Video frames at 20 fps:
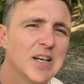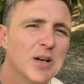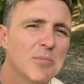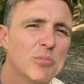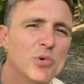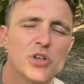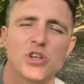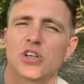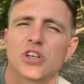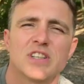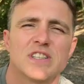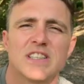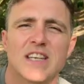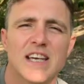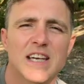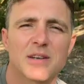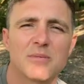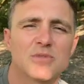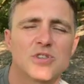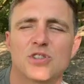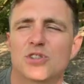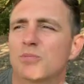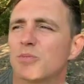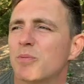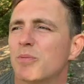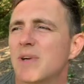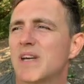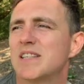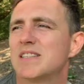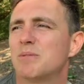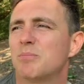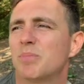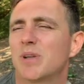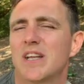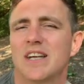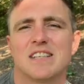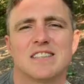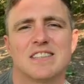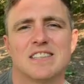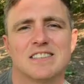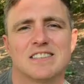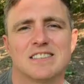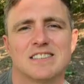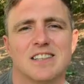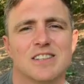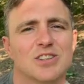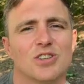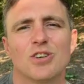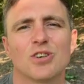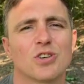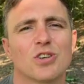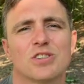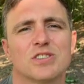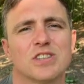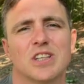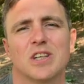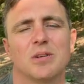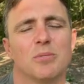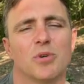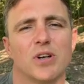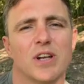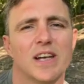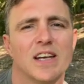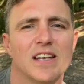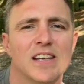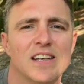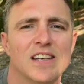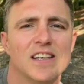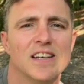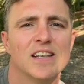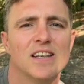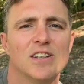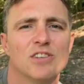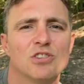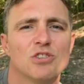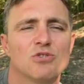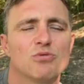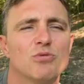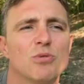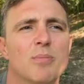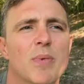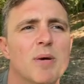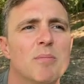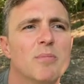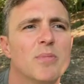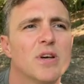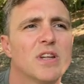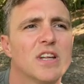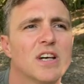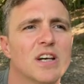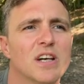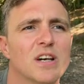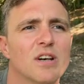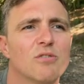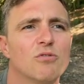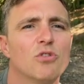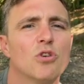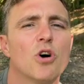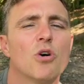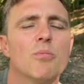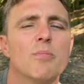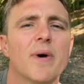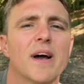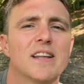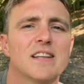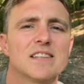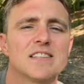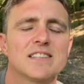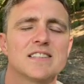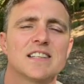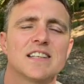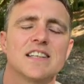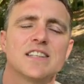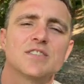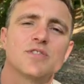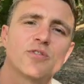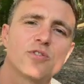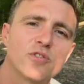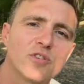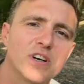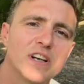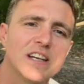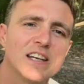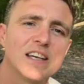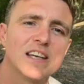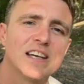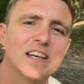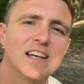But you can take them to some amazing places that don't cost any money. Just remember that romance is free